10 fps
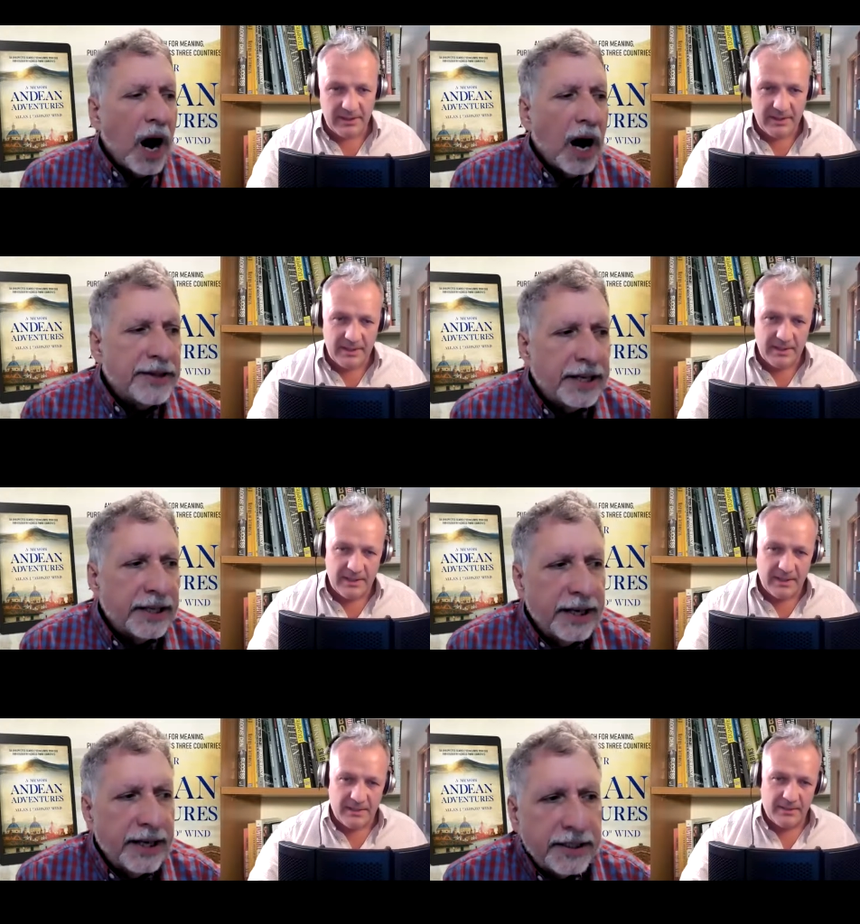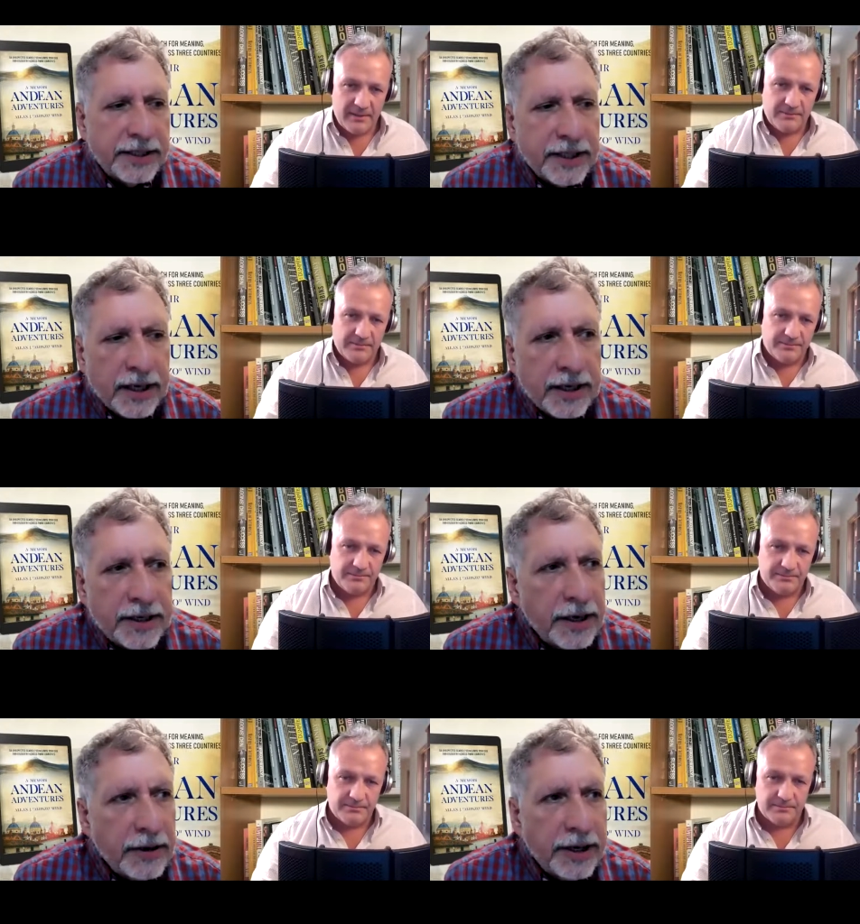Speaker 1: I think that, uh,
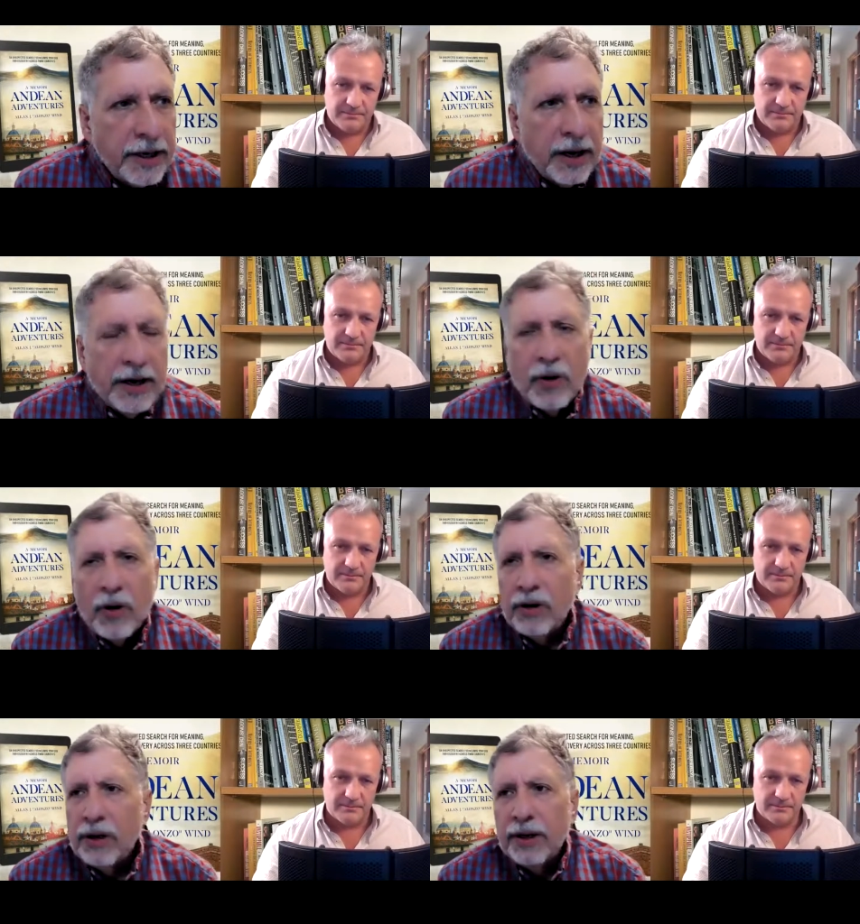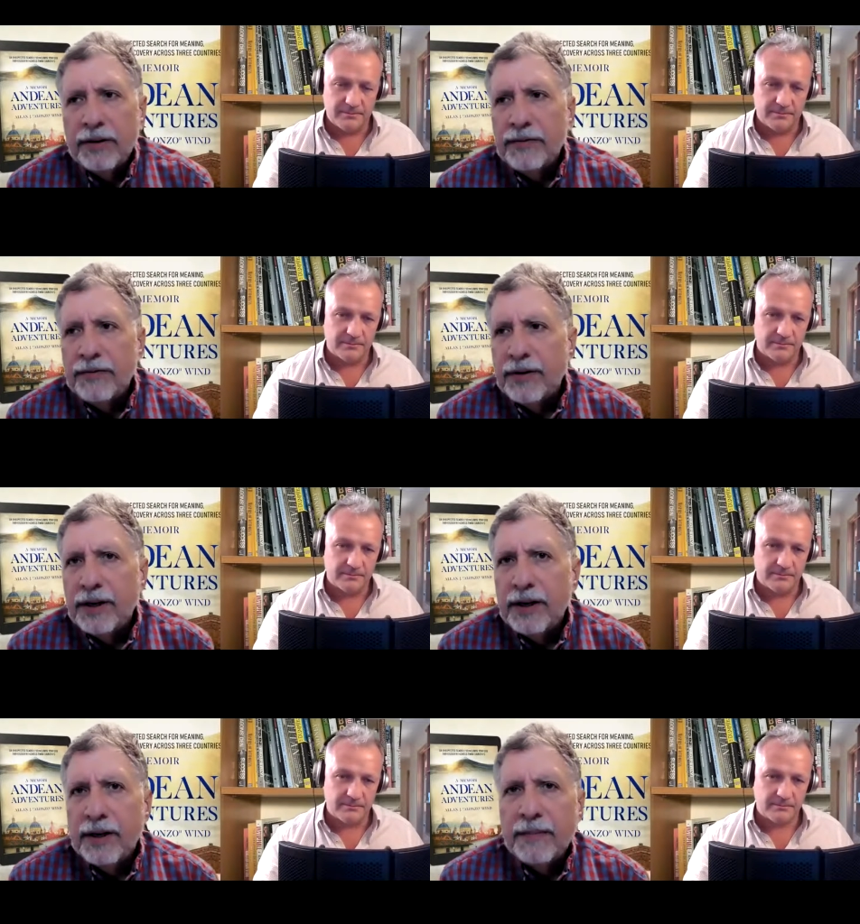you know, in, in all of
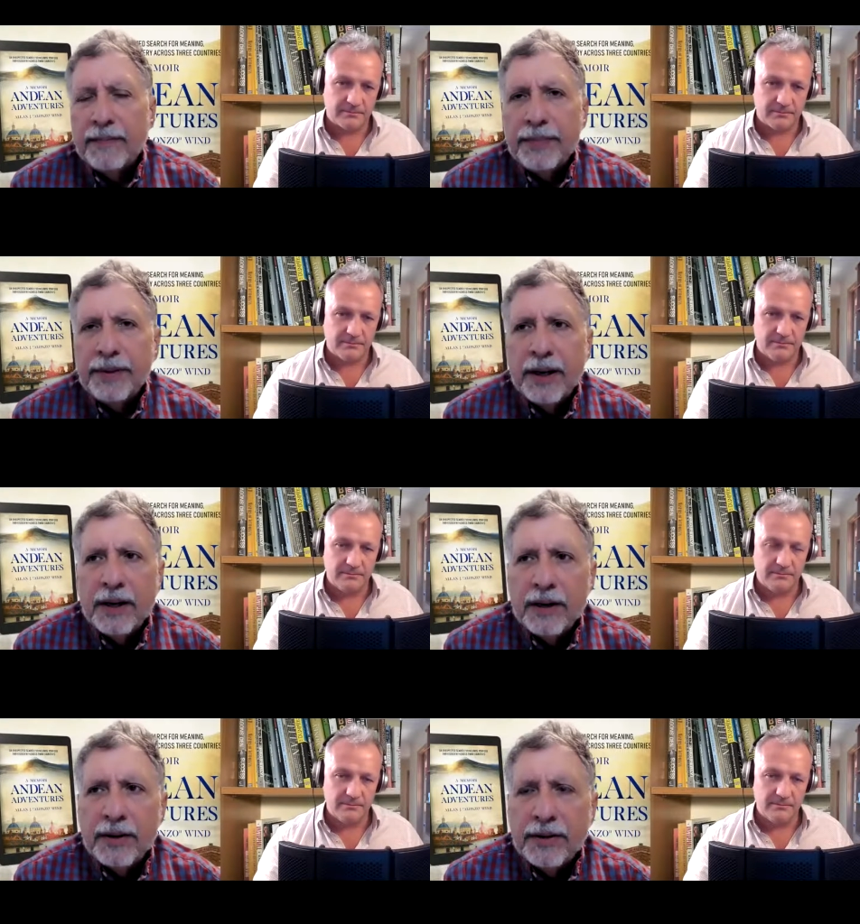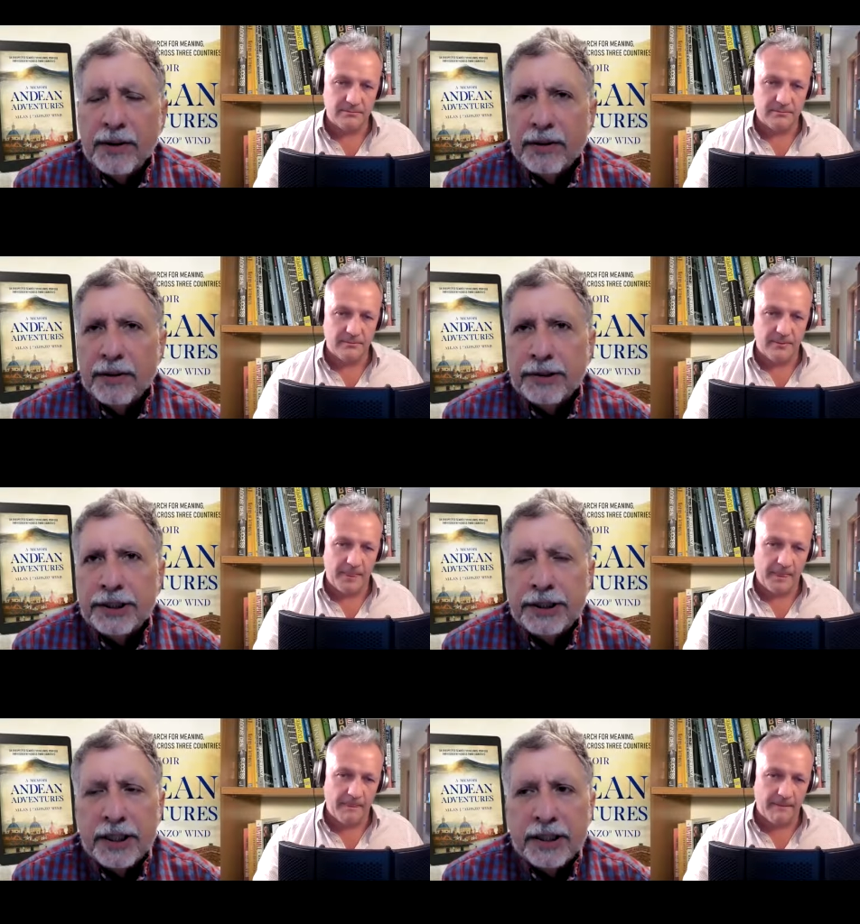uh, the,
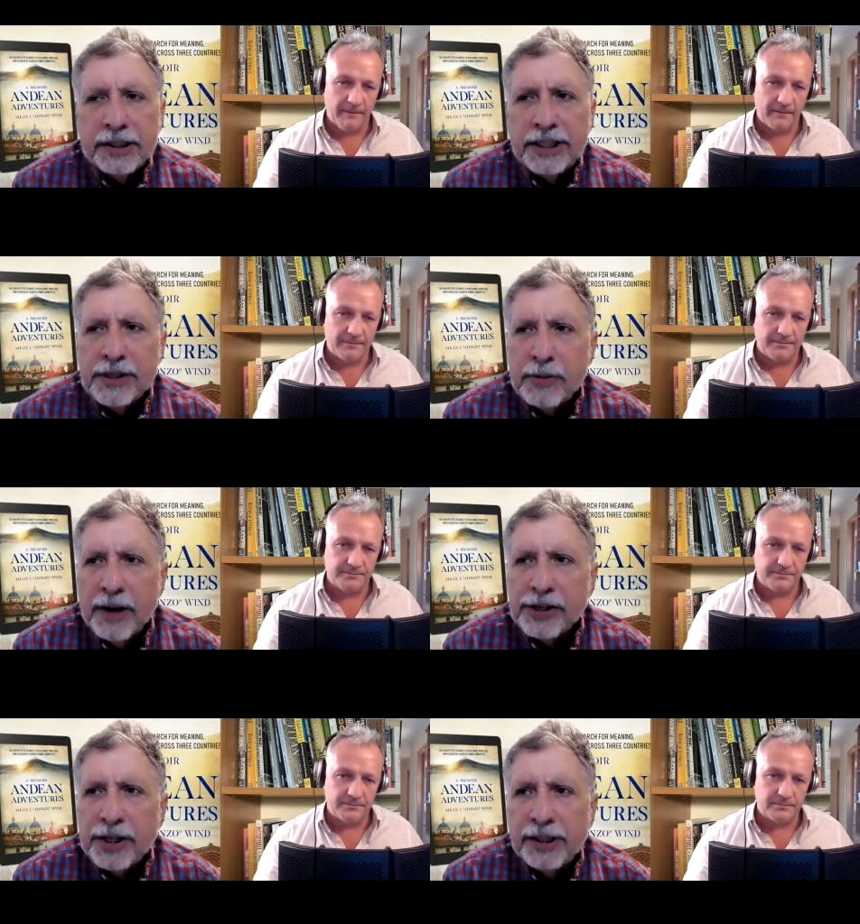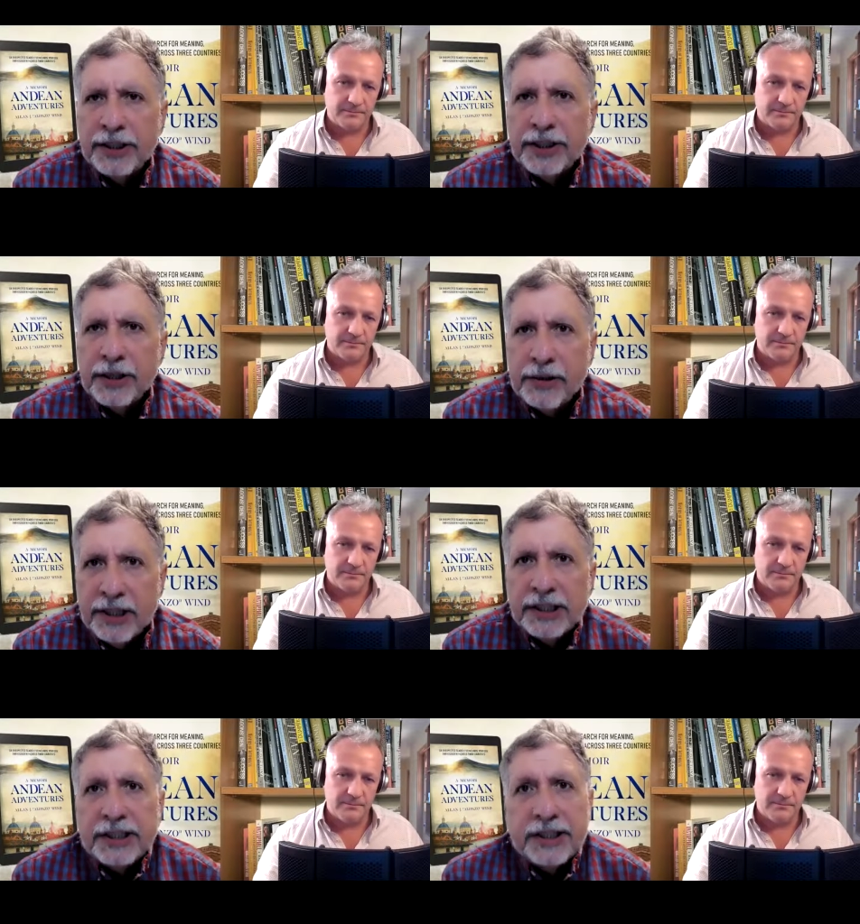those uh, situations, there
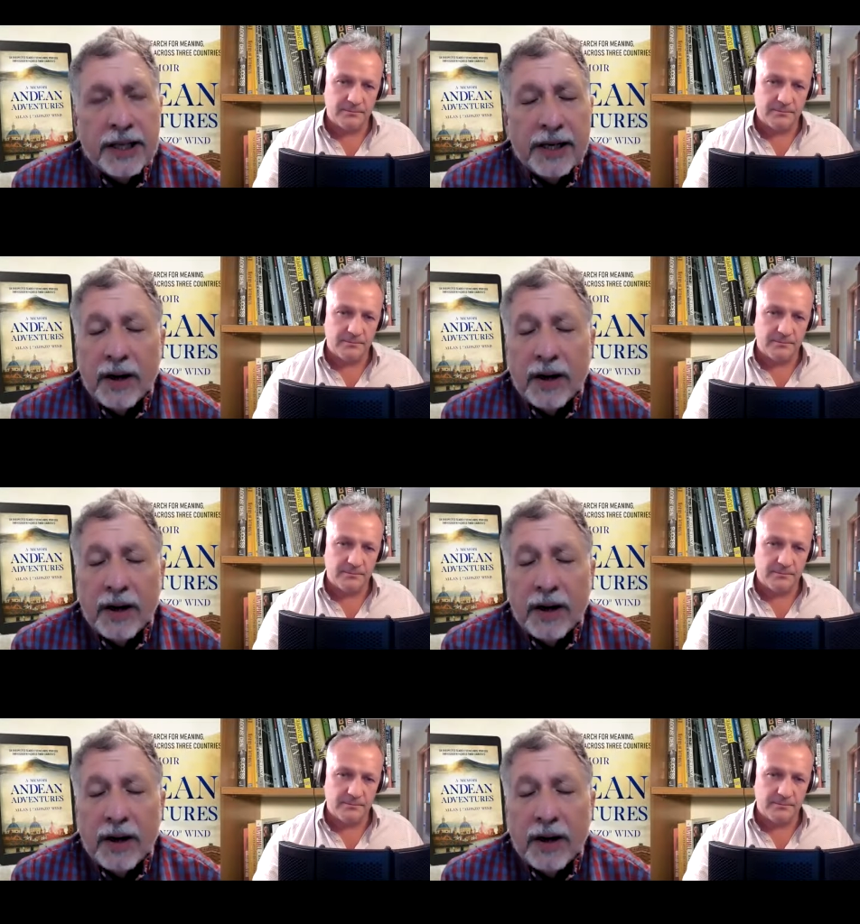is